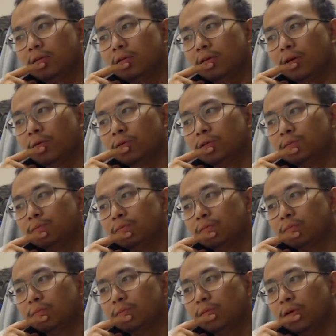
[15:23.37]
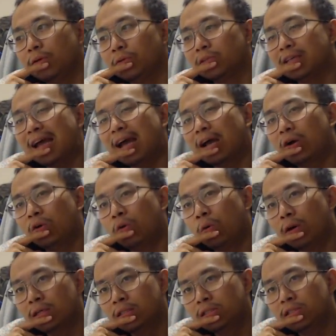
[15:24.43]
it was it was
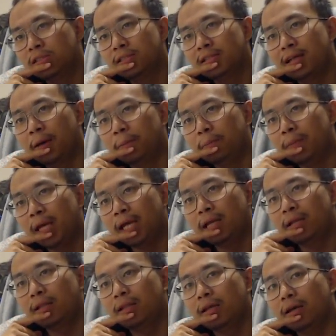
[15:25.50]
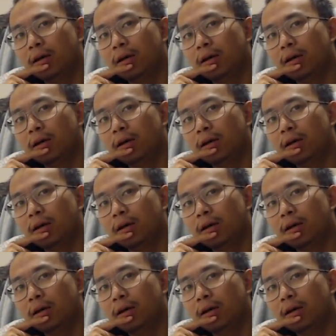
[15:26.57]
questions that made the